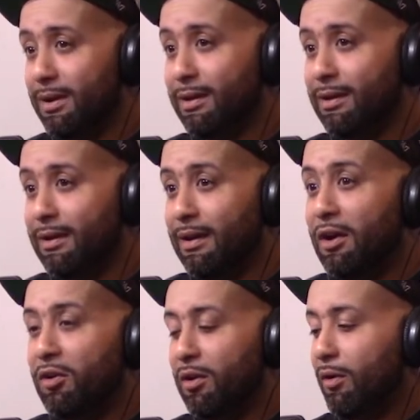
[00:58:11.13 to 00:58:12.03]
Yeah.
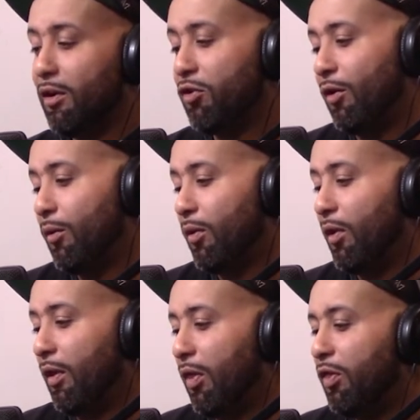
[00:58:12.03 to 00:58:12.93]
You know, so
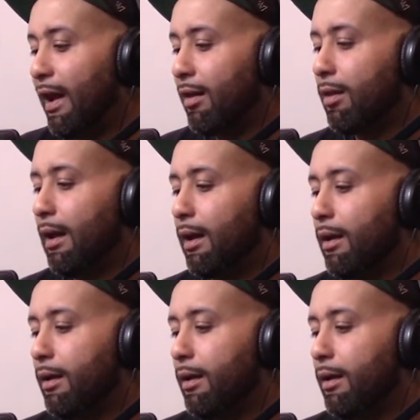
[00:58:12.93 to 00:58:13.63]
that's like